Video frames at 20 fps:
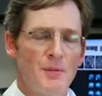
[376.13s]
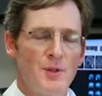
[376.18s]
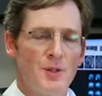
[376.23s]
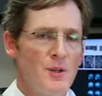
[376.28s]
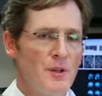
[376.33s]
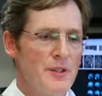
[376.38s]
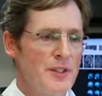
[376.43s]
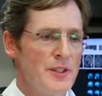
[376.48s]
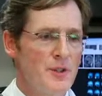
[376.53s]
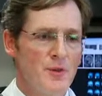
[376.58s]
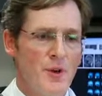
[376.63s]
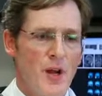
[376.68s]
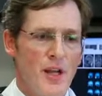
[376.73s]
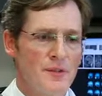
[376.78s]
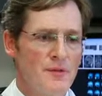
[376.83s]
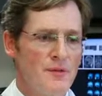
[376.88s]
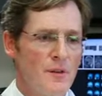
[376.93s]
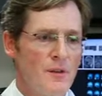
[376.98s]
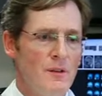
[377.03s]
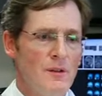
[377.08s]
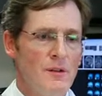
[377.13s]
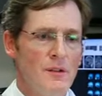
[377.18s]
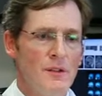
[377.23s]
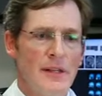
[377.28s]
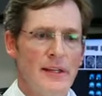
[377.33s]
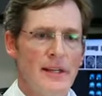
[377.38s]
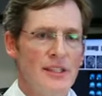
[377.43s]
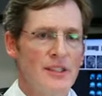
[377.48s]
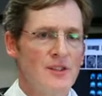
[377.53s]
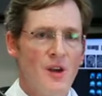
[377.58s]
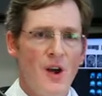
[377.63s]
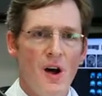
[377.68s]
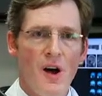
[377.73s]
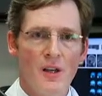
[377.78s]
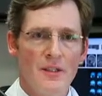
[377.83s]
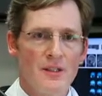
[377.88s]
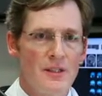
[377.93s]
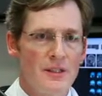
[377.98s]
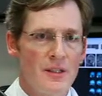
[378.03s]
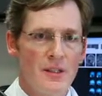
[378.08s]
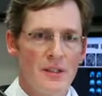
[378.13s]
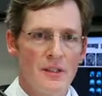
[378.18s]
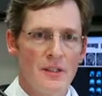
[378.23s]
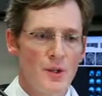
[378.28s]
sure it's stressful and exhausting.